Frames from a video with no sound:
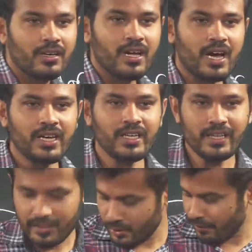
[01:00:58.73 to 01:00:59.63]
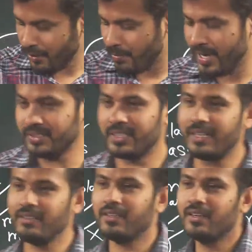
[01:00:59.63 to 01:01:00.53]
I can ensure from my
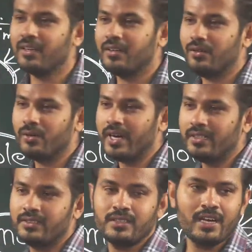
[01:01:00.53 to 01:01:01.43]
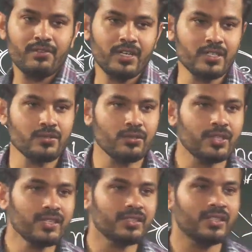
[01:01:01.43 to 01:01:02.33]
side you guys have understood this.